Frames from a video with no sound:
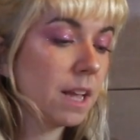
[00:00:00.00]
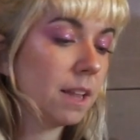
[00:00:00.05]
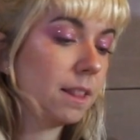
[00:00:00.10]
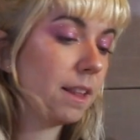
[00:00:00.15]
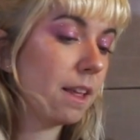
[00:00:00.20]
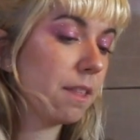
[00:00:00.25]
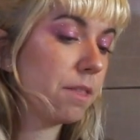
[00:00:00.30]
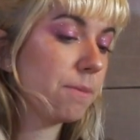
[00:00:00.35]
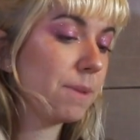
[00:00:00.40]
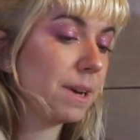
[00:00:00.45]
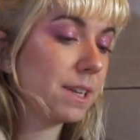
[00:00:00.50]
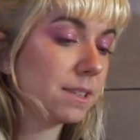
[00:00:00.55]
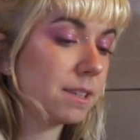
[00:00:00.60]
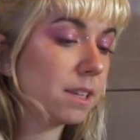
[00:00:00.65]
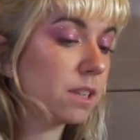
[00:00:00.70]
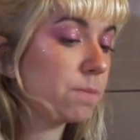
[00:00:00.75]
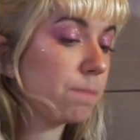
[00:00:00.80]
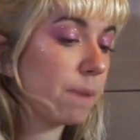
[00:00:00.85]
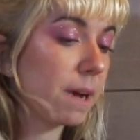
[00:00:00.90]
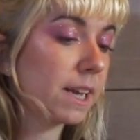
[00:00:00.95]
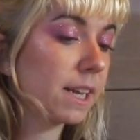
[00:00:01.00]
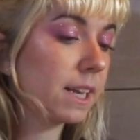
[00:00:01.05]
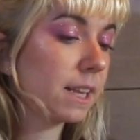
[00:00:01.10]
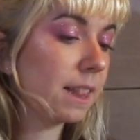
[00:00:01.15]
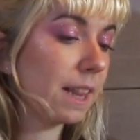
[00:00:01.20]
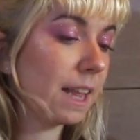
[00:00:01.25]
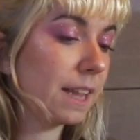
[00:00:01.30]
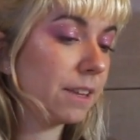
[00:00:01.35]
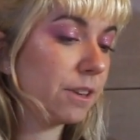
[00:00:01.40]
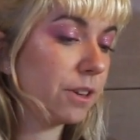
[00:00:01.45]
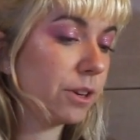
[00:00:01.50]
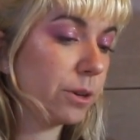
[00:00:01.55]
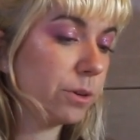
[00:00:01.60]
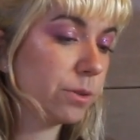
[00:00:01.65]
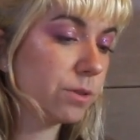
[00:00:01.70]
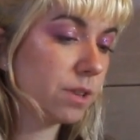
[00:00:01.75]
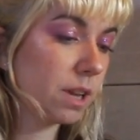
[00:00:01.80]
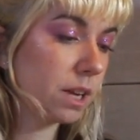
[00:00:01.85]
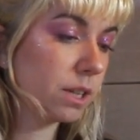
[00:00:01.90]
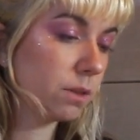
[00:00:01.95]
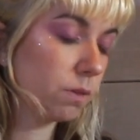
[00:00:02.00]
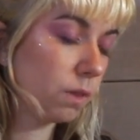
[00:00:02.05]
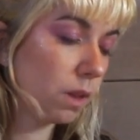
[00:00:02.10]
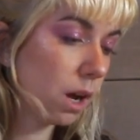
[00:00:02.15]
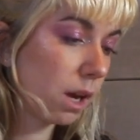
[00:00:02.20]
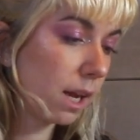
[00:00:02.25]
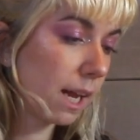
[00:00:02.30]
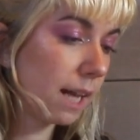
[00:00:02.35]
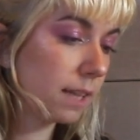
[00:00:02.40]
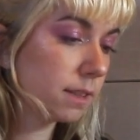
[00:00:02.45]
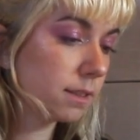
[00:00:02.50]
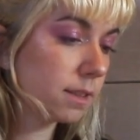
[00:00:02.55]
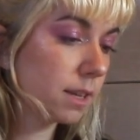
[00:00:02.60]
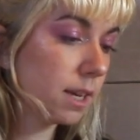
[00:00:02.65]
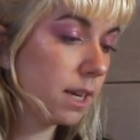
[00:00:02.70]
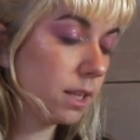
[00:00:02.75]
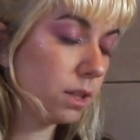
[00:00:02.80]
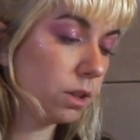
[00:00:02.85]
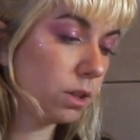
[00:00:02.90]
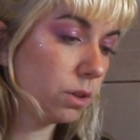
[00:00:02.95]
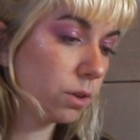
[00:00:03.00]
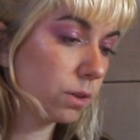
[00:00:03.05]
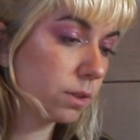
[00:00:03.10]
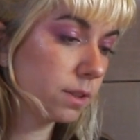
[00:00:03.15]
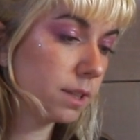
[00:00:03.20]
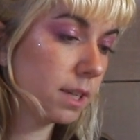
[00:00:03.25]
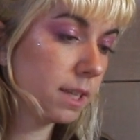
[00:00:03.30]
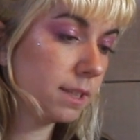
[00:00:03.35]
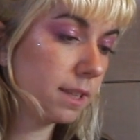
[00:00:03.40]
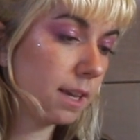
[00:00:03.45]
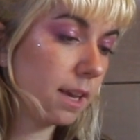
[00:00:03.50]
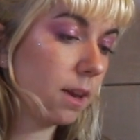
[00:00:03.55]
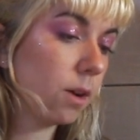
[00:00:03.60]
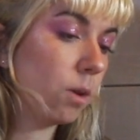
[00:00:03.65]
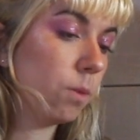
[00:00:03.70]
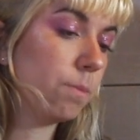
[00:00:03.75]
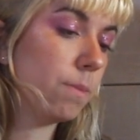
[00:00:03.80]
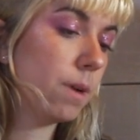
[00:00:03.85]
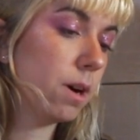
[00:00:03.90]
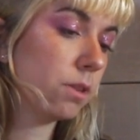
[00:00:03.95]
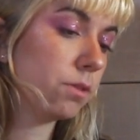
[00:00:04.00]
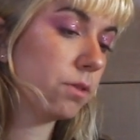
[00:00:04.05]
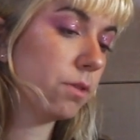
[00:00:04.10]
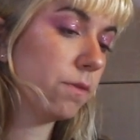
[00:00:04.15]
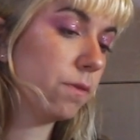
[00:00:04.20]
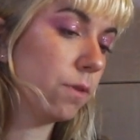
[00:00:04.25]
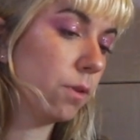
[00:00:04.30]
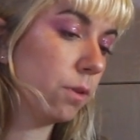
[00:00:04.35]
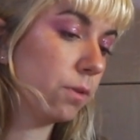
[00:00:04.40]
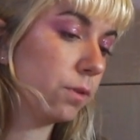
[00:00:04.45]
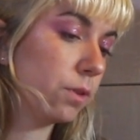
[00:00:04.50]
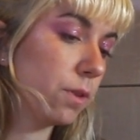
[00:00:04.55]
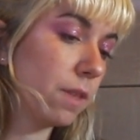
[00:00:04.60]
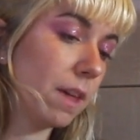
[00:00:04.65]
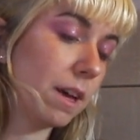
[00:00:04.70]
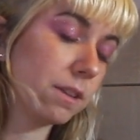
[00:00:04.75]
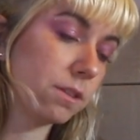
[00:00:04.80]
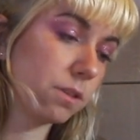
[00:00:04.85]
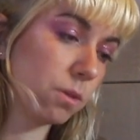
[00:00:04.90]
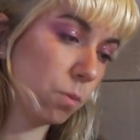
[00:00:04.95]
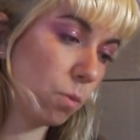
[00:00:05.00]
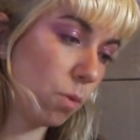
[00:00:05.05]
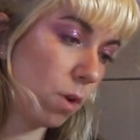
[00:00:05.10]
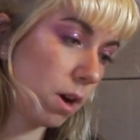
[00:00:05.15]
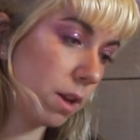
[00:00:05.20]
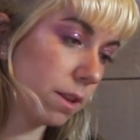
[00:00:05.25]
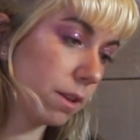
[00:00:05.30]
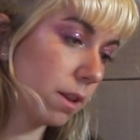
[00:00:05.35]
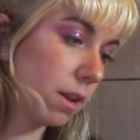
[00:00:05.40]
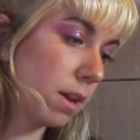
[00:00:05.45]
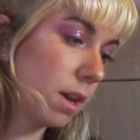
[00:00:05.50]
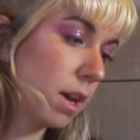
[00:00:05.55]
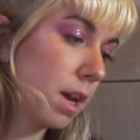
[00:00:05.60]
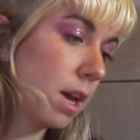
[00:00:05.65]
Leatherman / biker Glenn Hughes died of lung cancer in New York City on March the 4th, 2001.